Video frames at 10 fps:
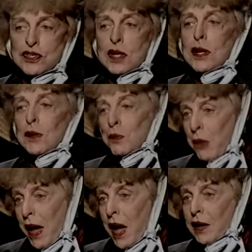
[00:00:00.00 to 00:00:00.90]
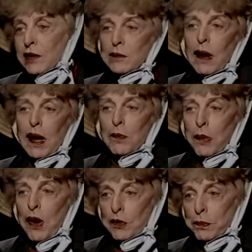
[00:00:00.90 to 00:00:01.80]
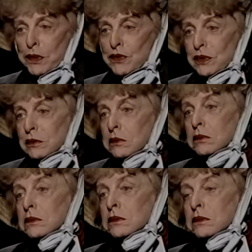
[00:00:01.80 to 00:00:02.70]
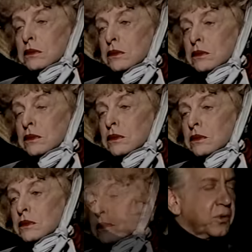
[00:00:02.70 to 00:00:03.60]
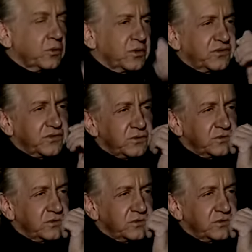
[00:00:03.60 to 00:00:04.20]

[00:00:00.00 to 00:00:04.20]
Just, Just- sitting back in my apartment. what is the day like for Miss Hepburn?